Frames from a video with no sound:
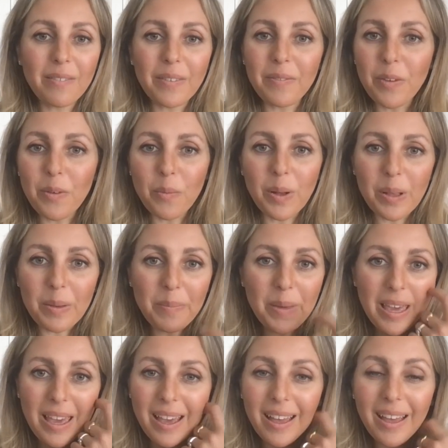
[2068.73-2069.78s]
If you want to
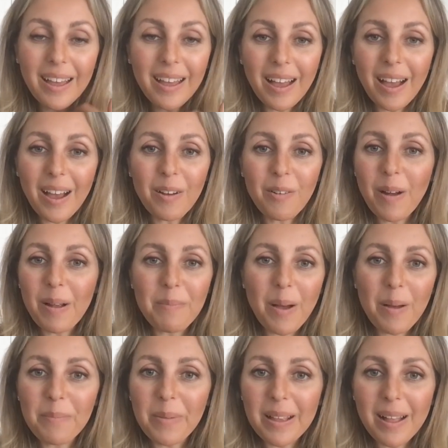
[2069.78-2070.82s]
be a great
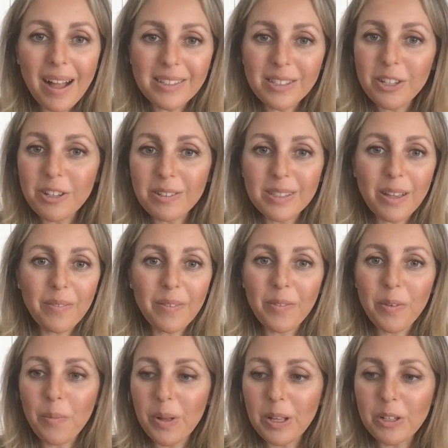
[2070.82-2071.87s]
mom, be nice to yourself. If
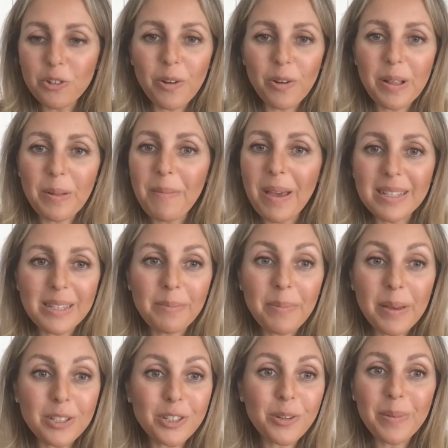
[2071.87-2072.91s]
you want to draw an amazing
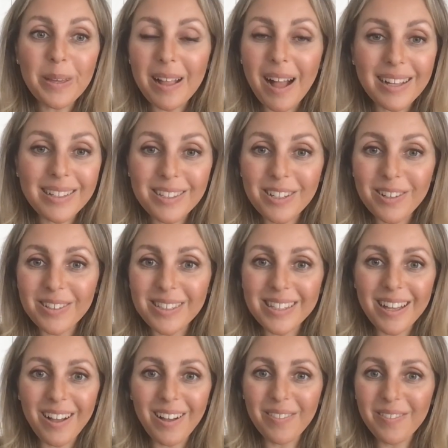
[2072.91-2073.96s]
picture, be nice to
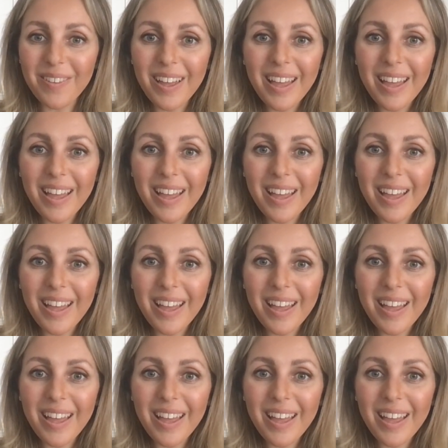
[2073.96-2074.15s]
yourself.